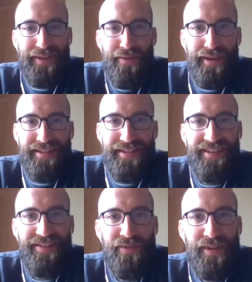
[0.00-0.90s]
We'll get
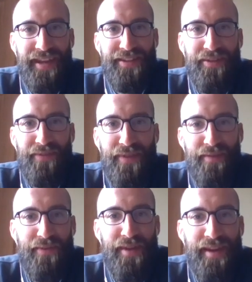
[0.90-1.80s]
to your
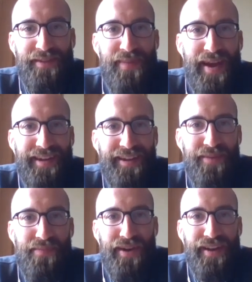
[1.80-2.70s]
favorite race back
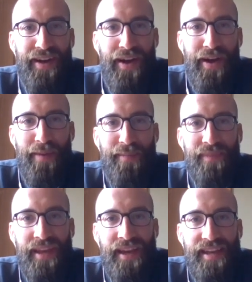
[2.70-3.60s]
here. But
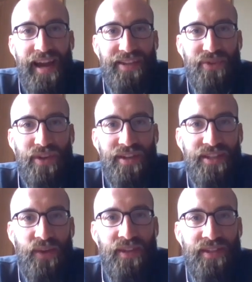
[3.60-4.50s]
yeah, so good to
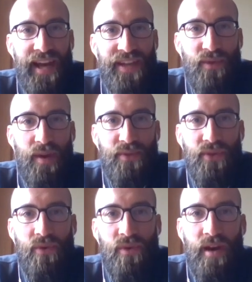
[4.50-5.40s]
see what these guys are up
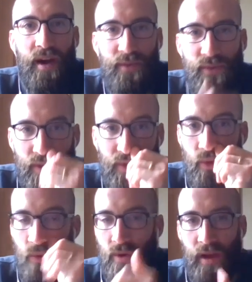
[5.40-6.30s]
to. It's really
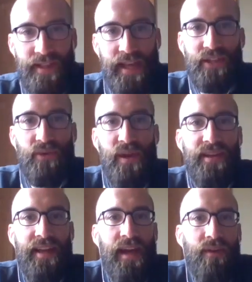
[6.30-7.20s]
cool. We're on a text thread
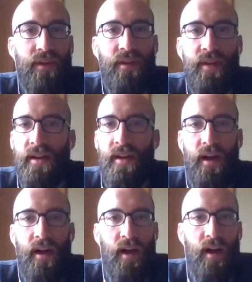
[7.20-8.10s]
together.
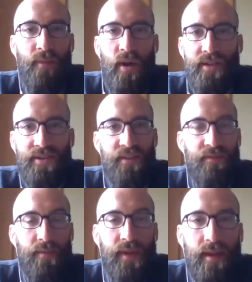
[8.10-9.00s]
Honestly,
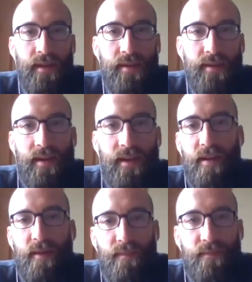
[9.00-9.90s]
for me,
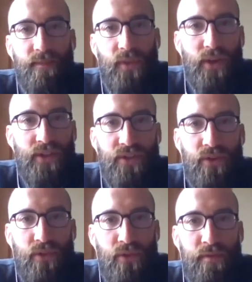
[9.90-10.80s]
I just
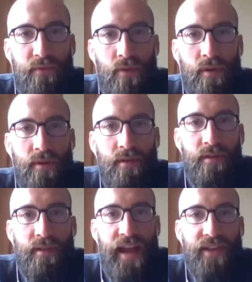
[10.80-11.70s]
turned 34
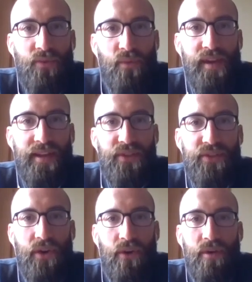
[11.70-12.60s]
last week, and
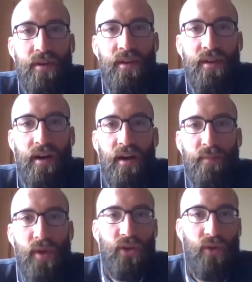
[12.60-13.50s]
so
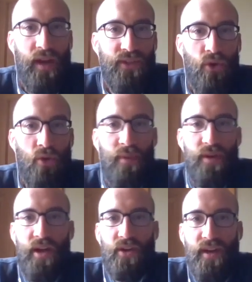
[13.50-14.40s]
not crazy old, but
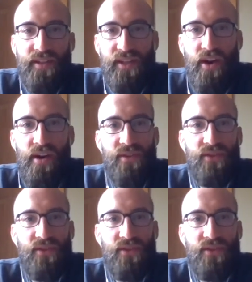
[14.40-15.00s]
not crazy young.